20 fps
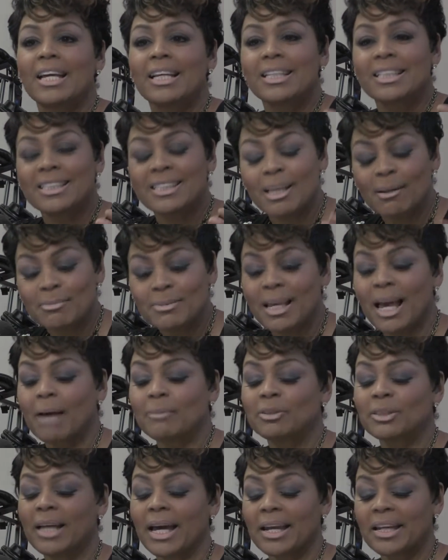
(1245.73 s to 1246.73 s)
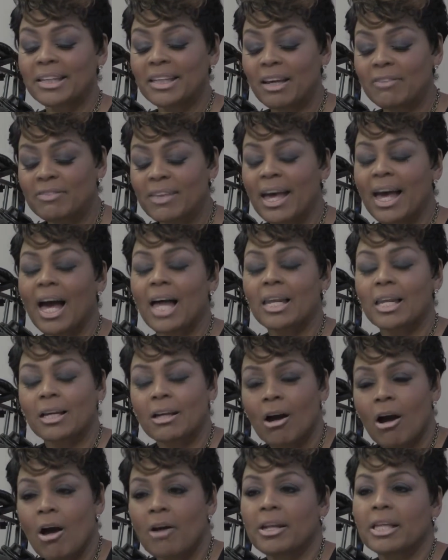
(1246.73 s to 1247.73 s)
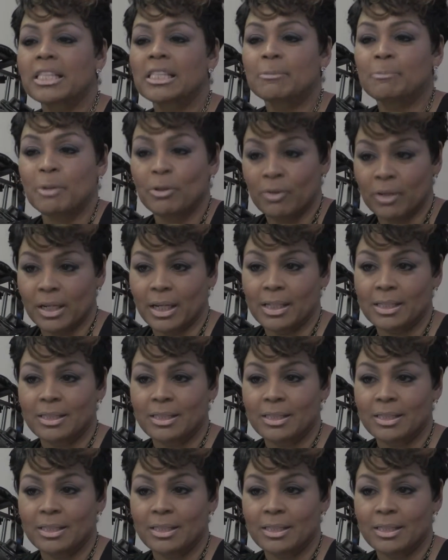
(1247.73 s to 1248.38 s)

Sometimes you got to give the a la carte experience,